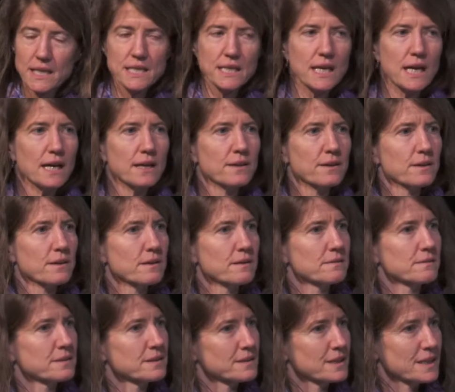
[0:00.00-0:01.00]

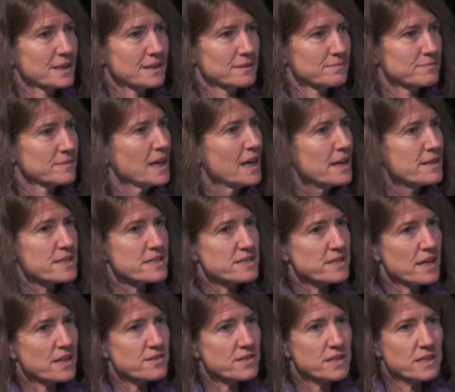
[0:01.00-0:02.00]
together,
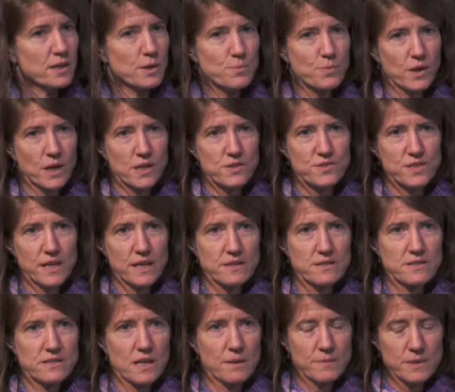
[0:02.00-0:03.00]
discussing our
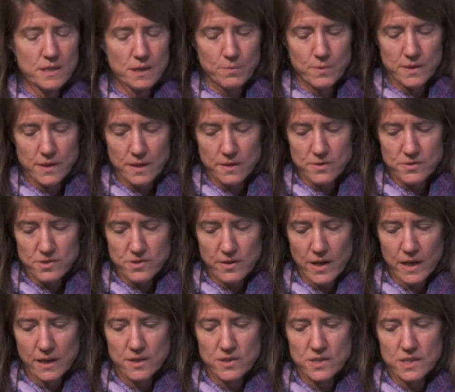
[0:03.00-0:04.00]
projects, coming up with other
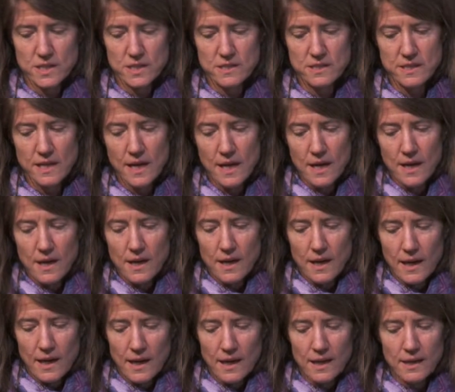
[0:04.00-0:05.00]
strategies.
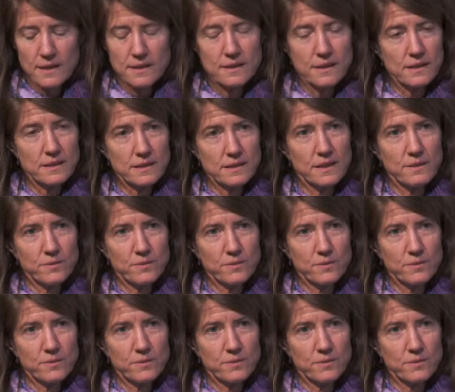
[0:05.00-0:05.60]
And I